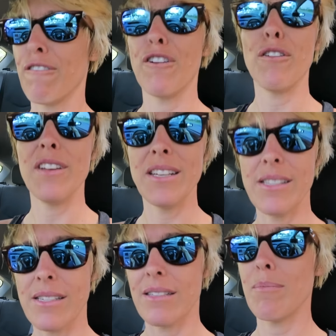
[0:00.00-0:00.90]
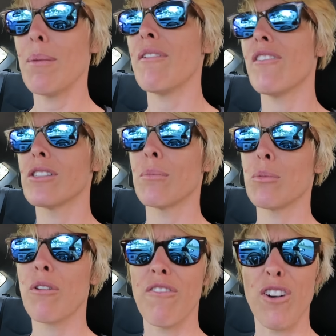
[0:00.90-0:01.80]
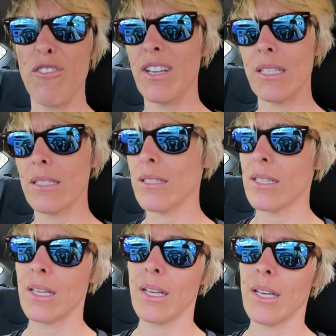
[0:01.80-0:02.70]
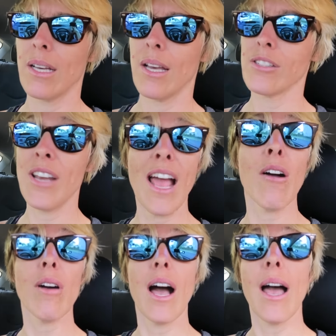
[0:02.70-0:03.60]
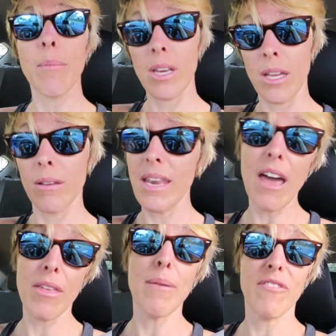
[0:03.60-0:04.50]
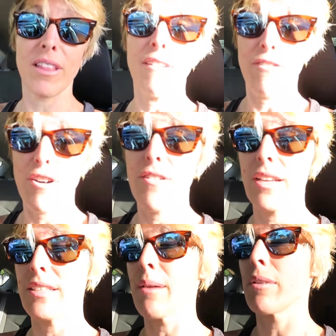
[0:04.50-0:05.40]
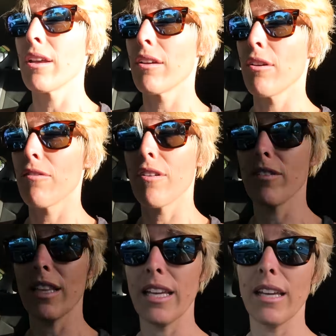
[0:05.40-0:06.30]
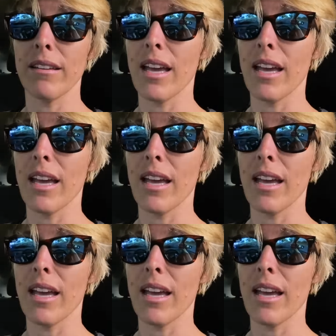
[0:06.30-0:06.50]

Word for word: fervent. Made me feel so much more fervent. So now I'm gonna, now that I'm feeling fervent, I'm gonna go fervently